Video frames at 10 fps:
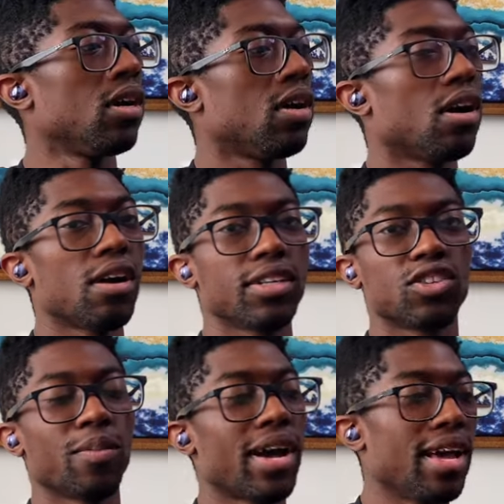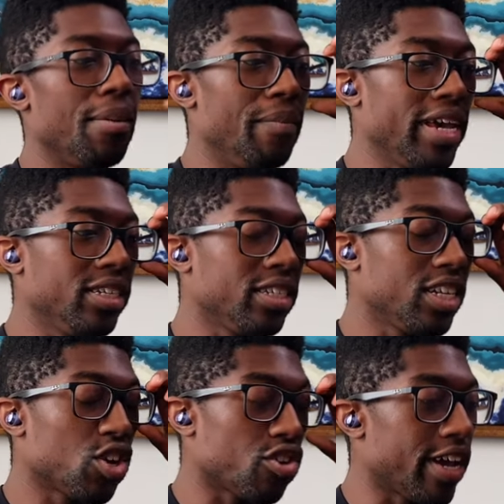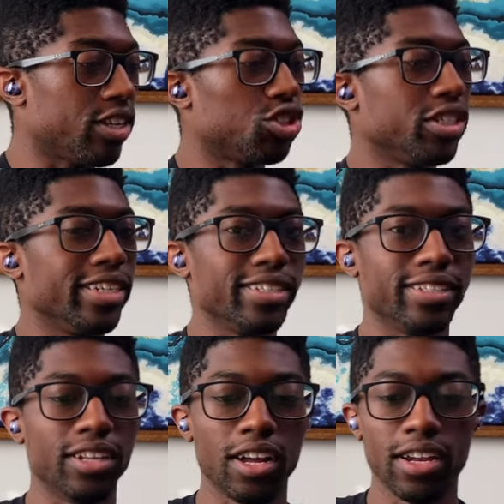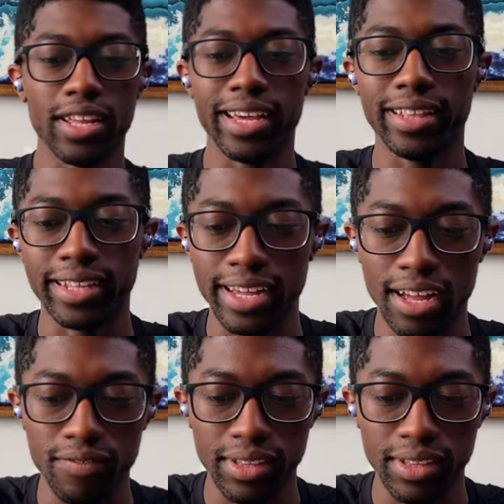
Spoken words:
All right, so my amazing creation is done in the oven.